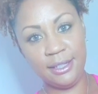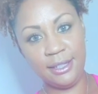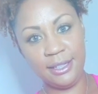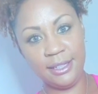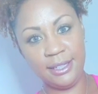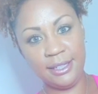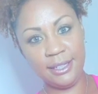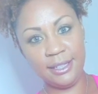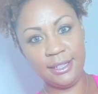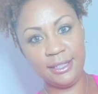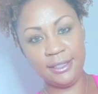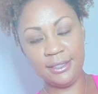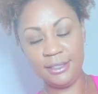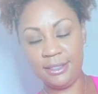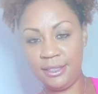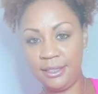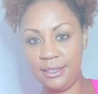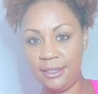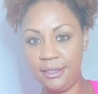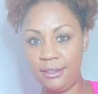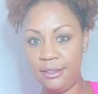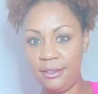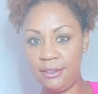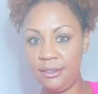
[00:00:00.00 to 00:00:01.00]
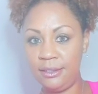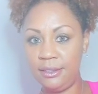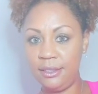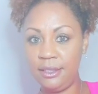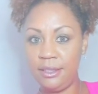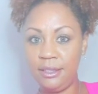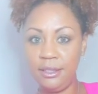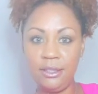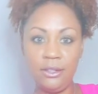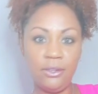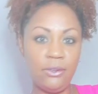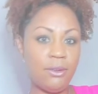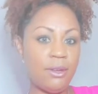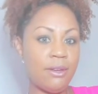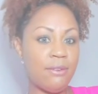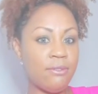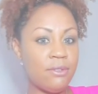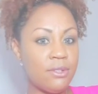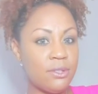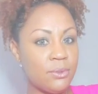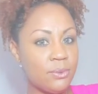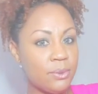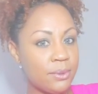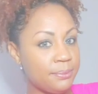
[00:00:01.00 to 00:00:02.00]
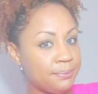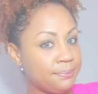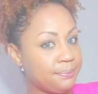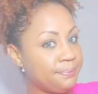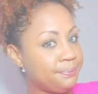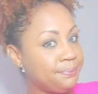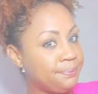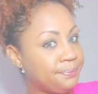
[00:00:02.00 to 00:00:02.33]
And then you have this one.